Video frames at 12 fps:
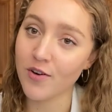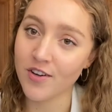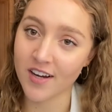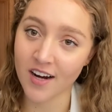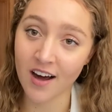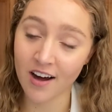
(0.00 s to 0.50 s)
you're
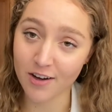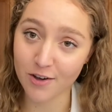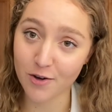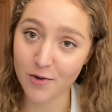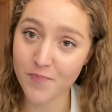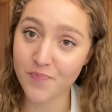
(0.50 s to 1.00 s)
going to
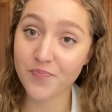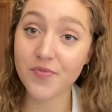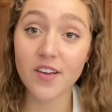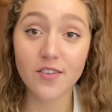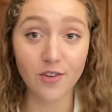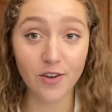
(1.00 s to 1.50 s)
argue.
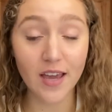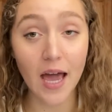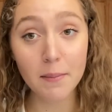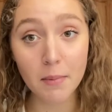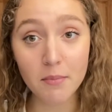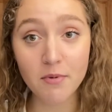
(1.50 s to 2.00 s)
So you
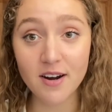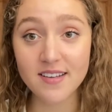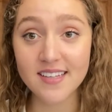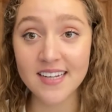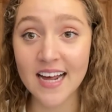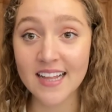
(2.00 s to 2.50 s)
can
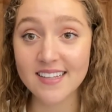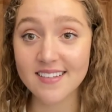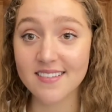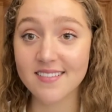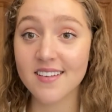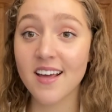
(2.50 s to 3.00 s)
memorize the
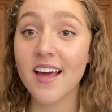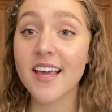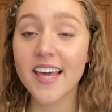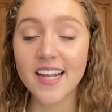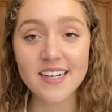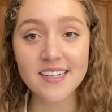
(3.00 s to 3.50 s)
analysis,
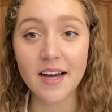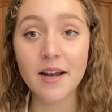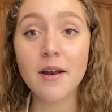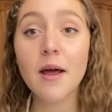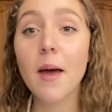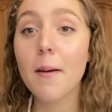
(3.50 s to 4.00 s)
get it
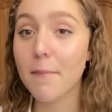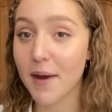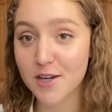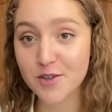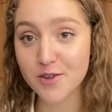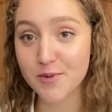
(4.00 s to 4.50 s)
done,
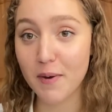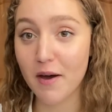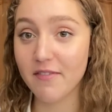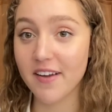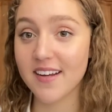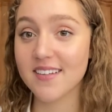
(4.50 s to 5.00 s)
make sure it's
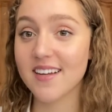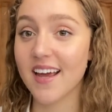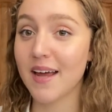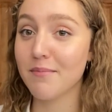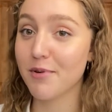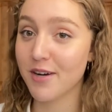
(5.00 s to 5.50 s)
perfect,
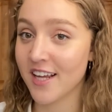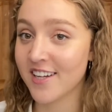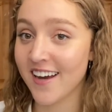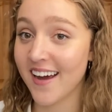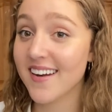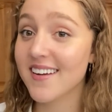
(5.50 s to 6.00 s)
and put it in
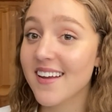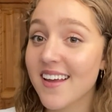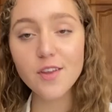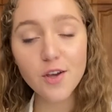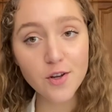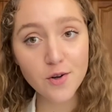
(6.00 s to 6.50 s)
your head.
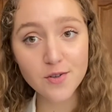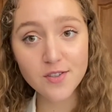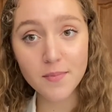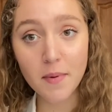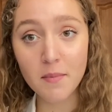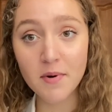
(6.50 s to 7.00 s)
You can
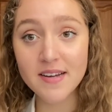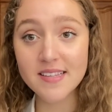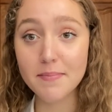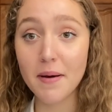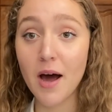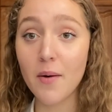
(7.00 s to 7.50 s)
also memorize
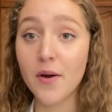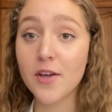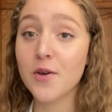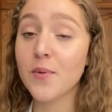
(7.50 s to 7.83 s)
the part where you